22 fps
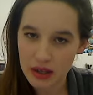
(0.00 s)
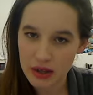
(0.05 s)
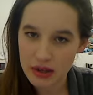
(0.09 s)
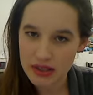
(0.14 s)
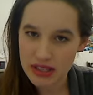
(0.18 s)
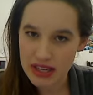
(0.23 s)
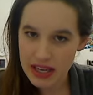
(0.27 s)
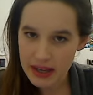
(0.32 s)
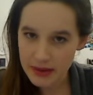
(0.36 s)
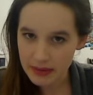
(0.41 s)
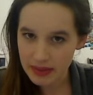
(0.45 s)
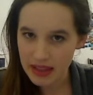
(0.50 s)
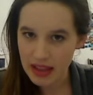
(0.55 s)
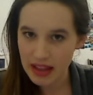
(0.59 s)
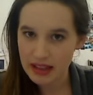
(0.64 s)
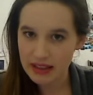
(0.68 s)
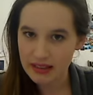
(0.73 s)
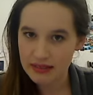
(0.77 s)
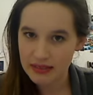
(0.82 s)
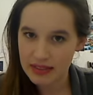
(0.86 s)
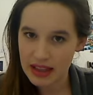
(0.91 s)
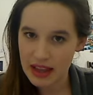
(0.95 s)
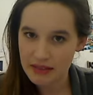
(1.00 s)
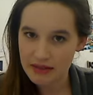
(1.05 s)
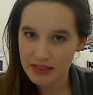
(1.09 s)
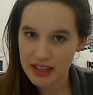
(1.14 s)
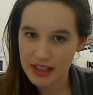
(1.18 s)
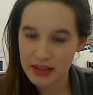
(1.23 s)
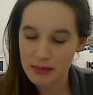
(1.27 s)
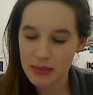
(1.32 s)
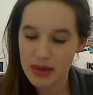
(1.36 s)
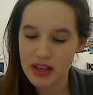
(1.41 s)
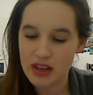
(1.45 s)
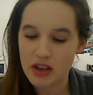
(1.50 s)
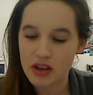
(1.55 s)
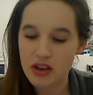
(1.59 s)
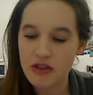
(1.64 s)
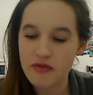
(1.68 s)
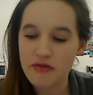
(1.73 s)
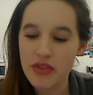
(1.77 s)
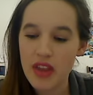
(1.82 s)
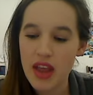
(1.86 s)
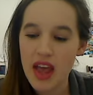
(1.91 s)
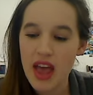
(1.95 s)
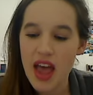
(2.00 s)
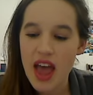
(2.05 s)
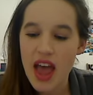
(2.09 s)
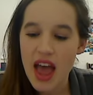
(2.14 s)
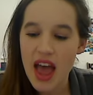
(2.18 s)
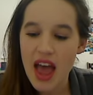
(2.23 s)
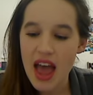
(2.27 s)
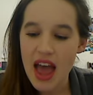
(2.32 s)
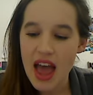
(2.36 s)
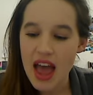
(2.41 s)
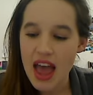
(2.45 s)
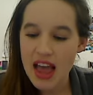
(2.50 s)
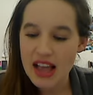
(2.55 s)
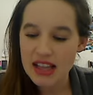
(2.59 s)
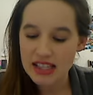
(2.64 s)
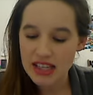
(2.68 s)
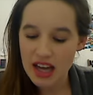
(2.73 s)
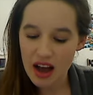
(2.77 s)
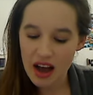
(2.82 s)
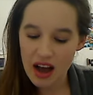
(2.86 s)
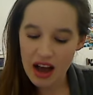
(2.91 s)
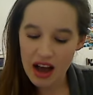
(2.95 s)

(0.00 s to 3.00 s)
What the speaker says: Lucy, lovely to meet you. And